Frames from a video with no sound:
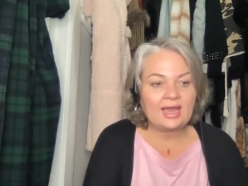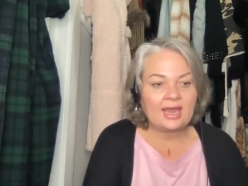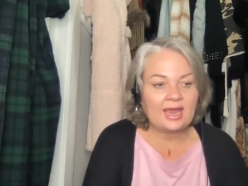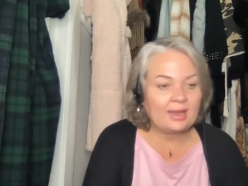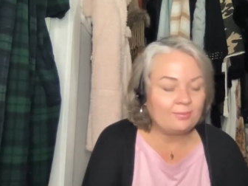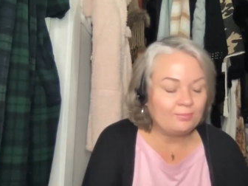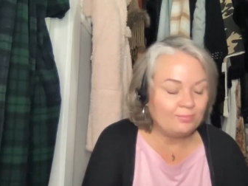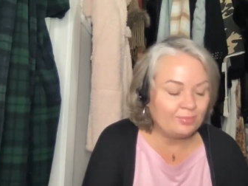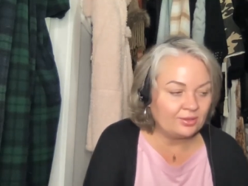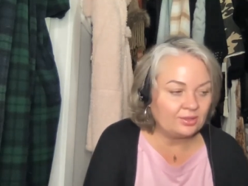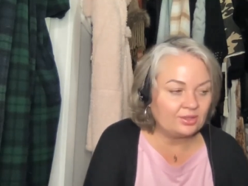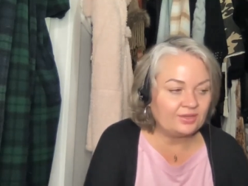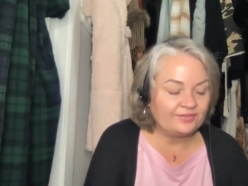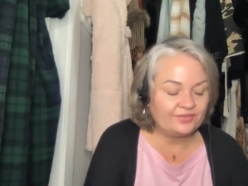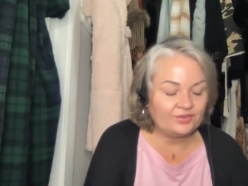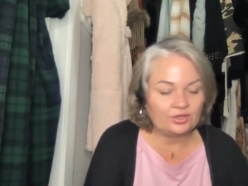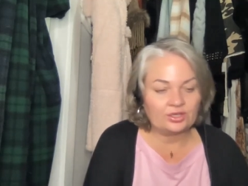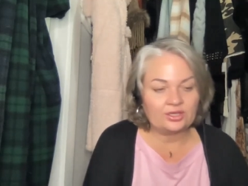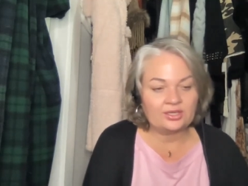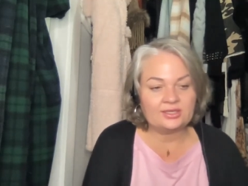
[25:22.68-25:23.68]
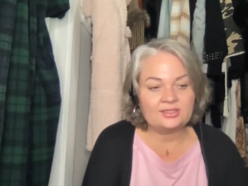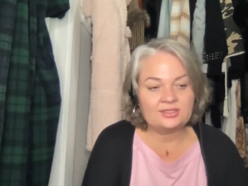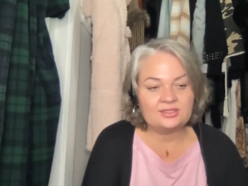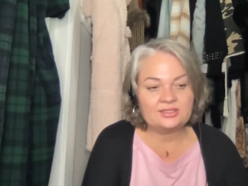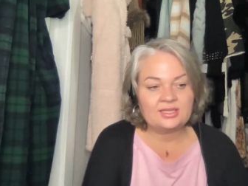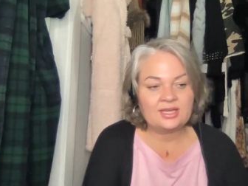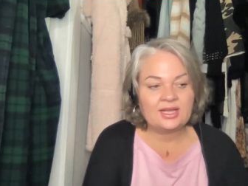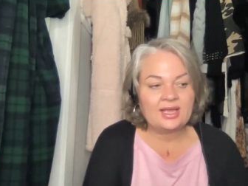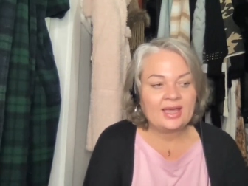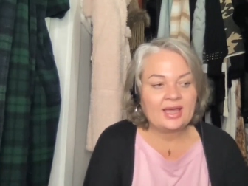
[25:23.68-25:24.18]
a bill of
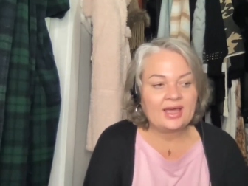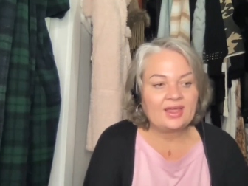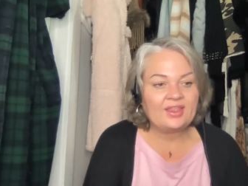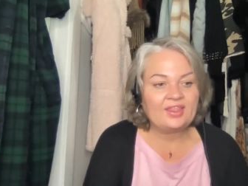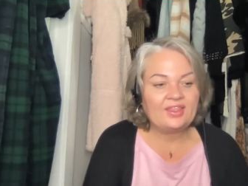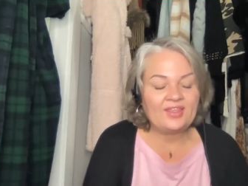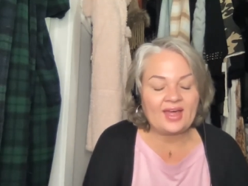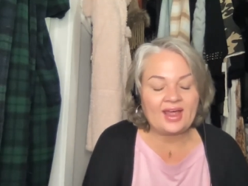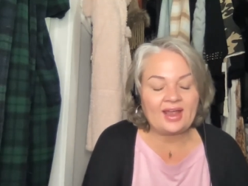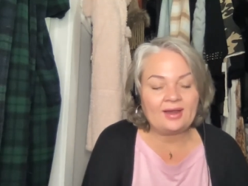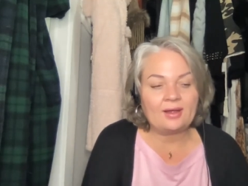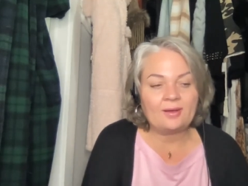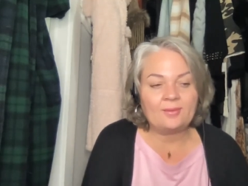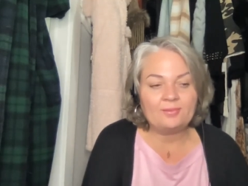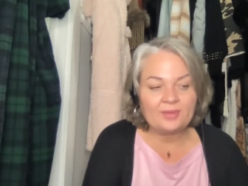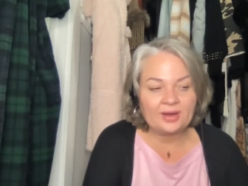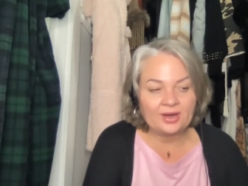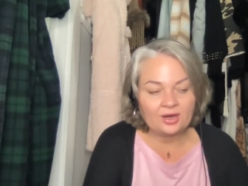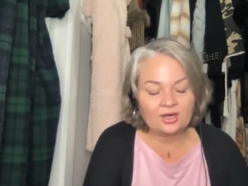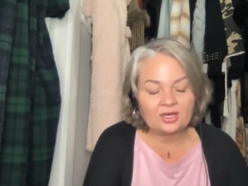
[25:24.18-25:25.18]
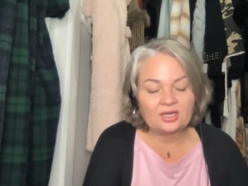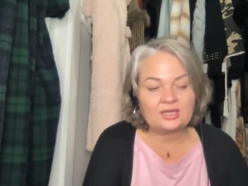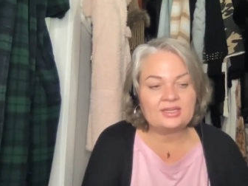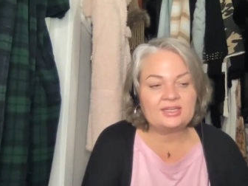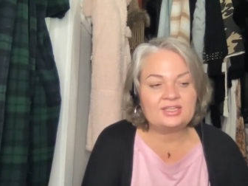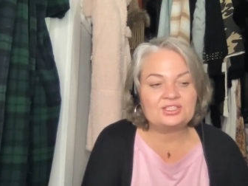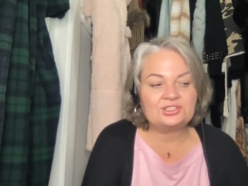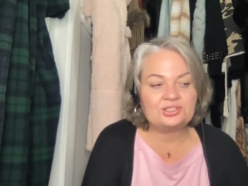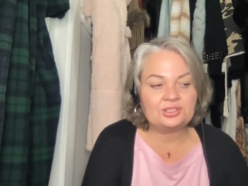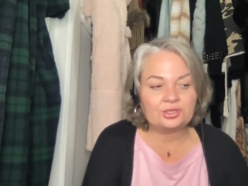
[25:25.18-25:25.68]
goods that
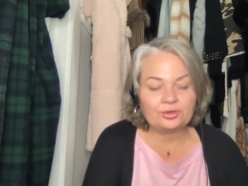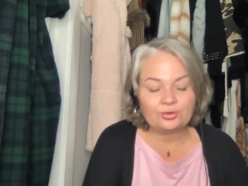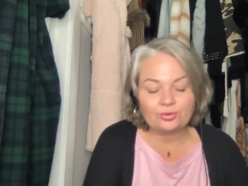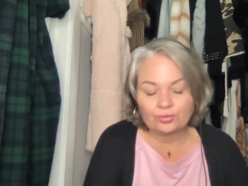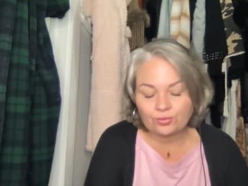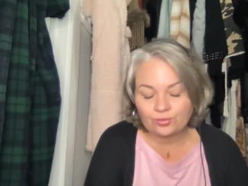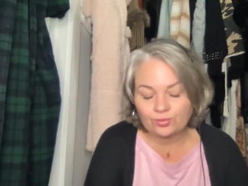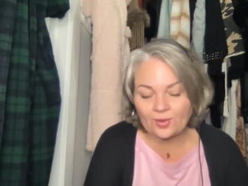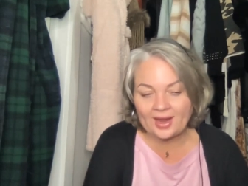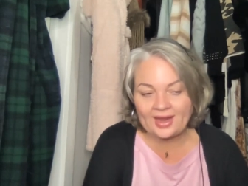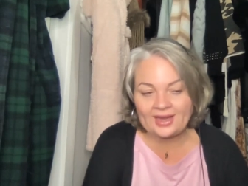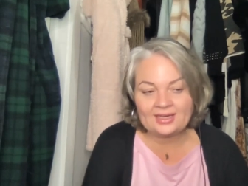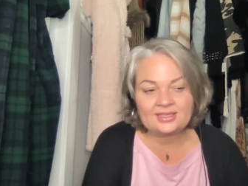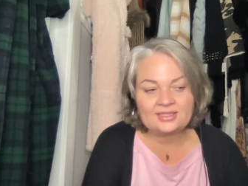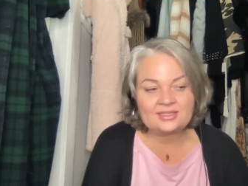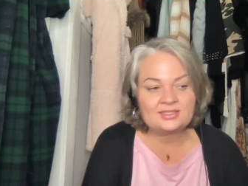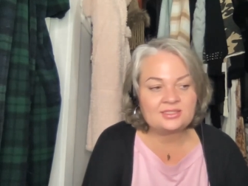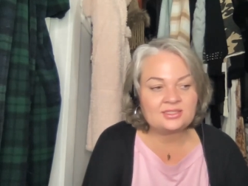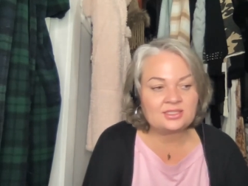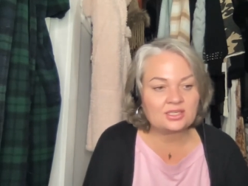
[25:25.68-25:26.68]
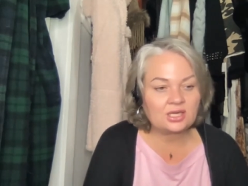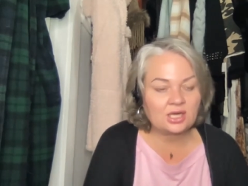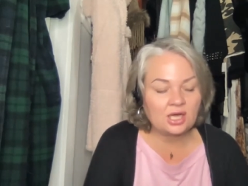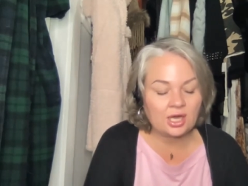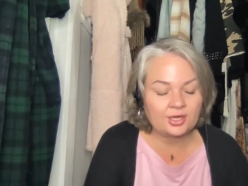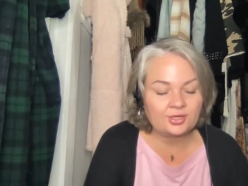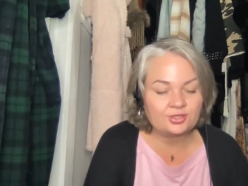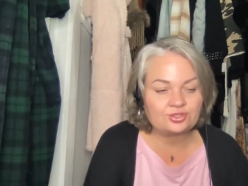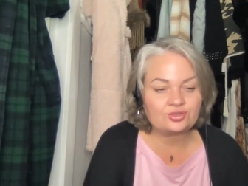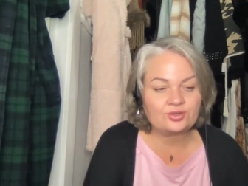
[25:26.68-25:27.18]
America is the greatest
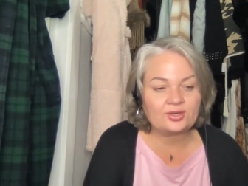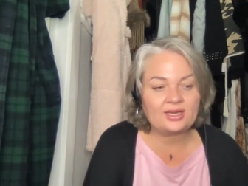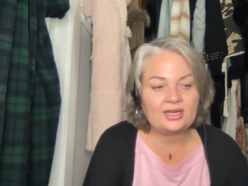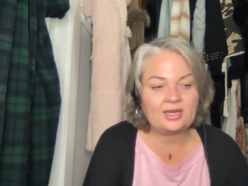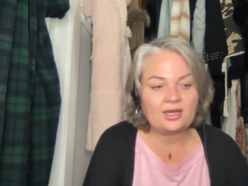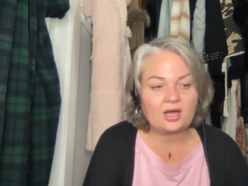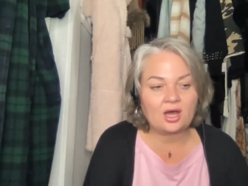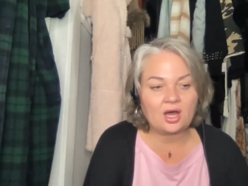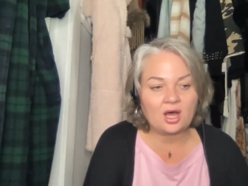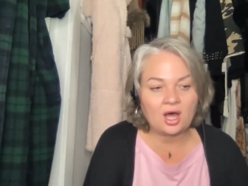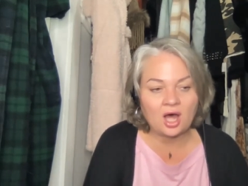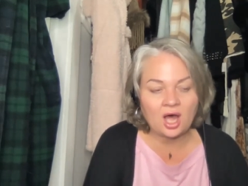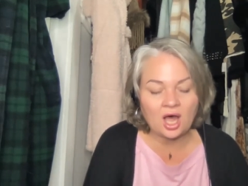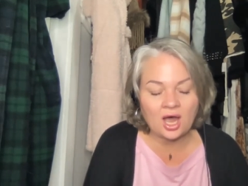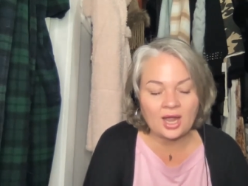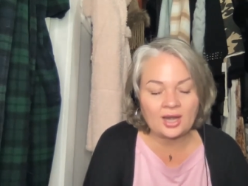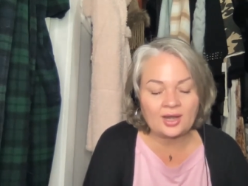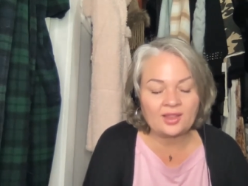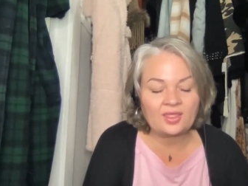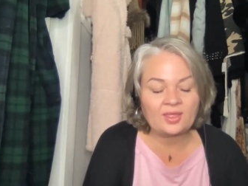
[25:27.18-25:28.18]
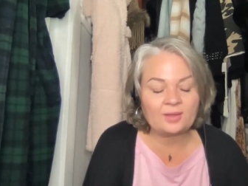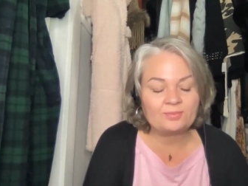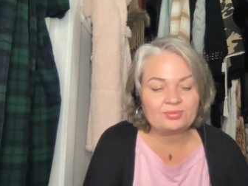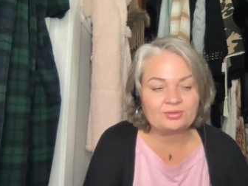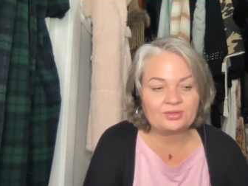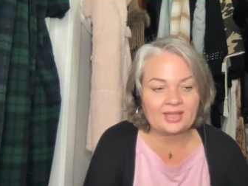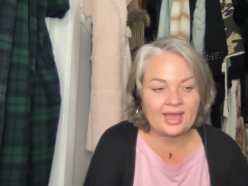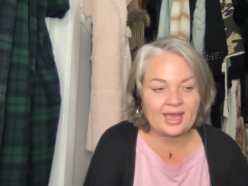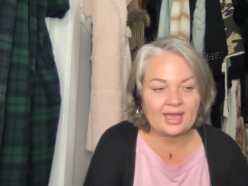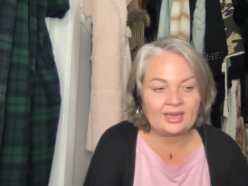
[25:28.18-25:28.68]
country on the
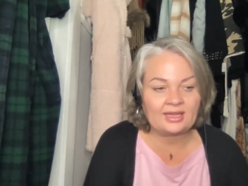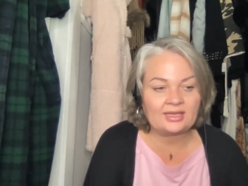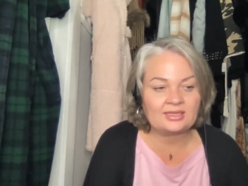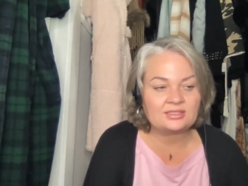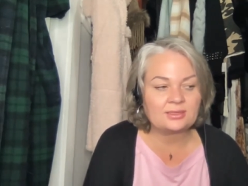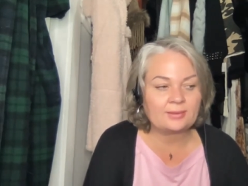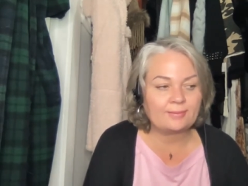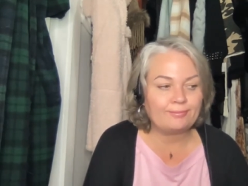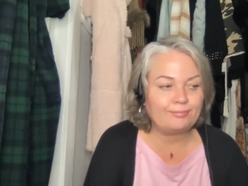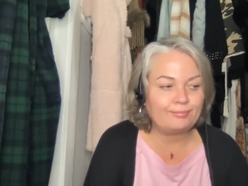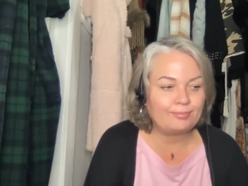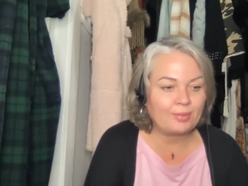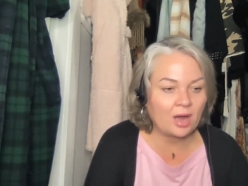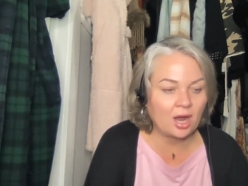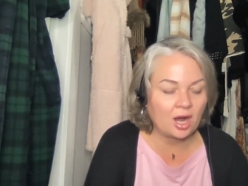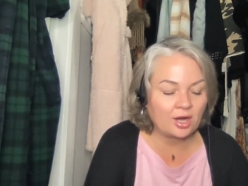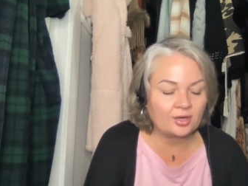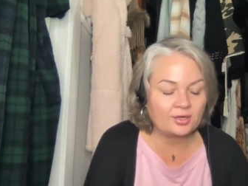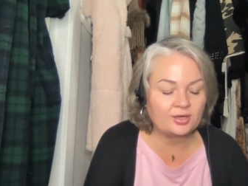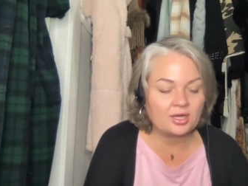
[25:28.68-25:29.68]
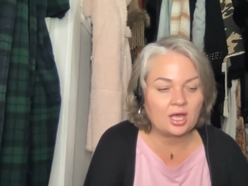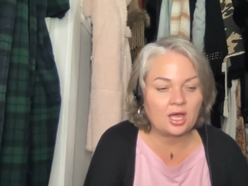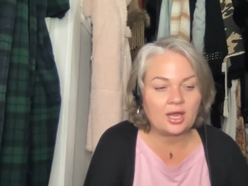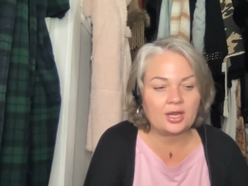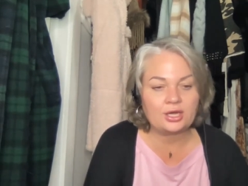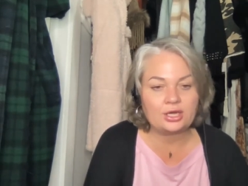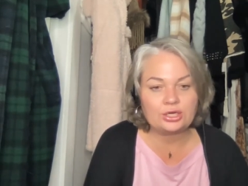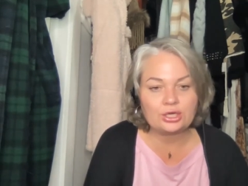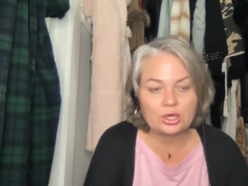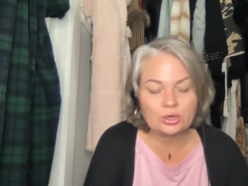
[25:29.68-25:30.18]
planet, bar
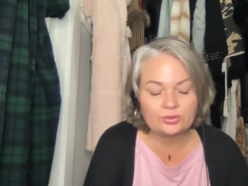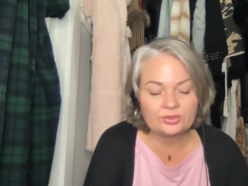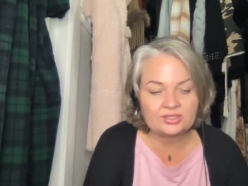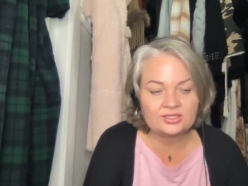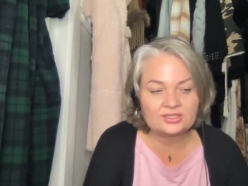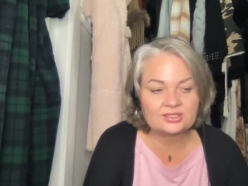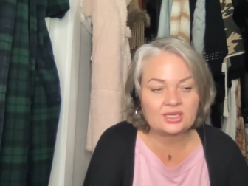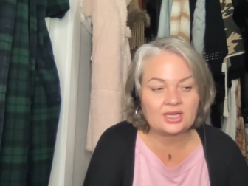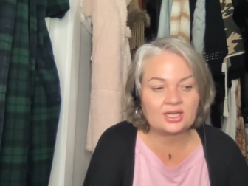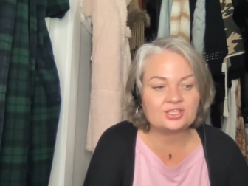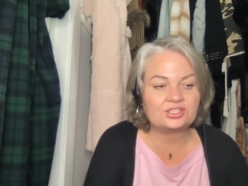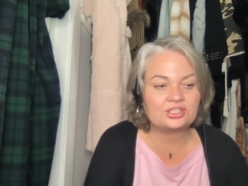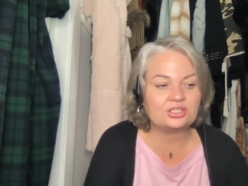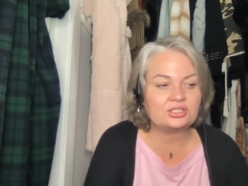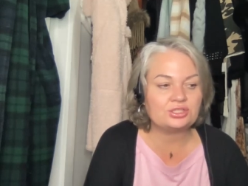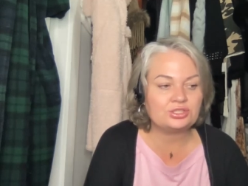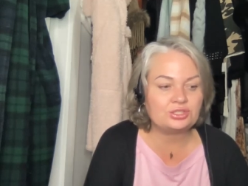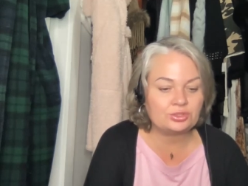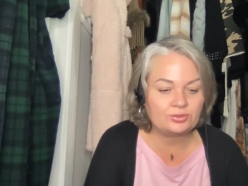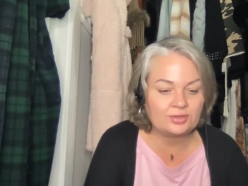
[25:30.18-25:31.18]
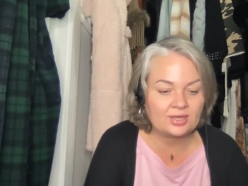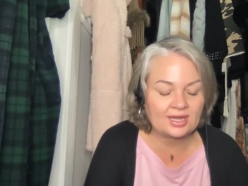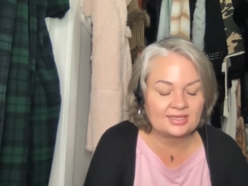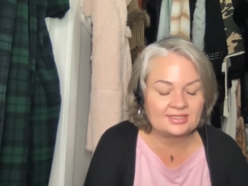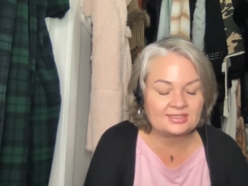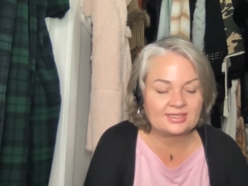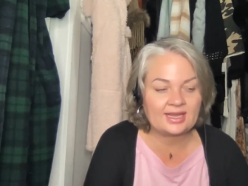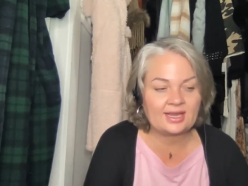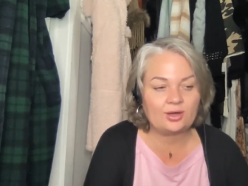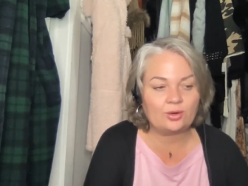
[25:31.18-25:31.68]
none, no discussion. Do
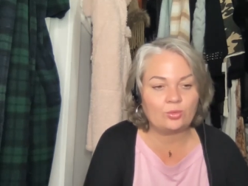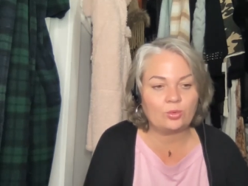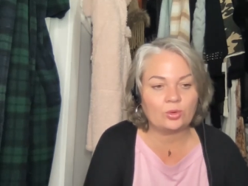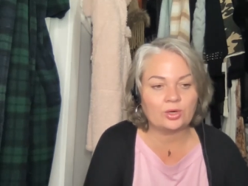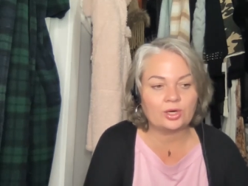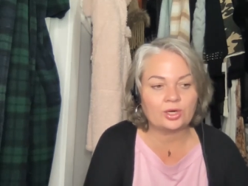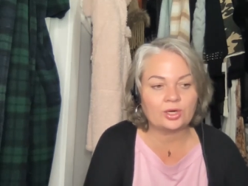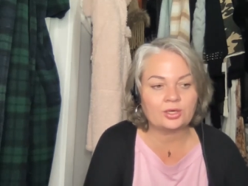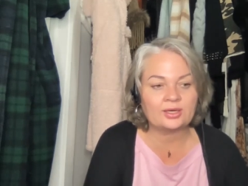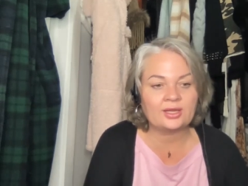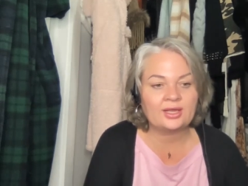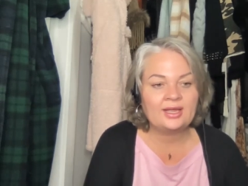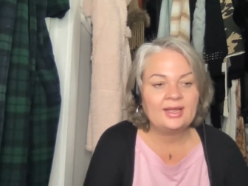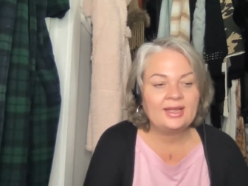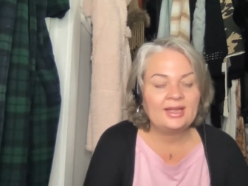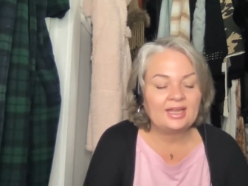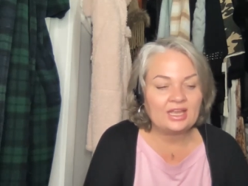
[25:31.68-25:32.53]
not say a word.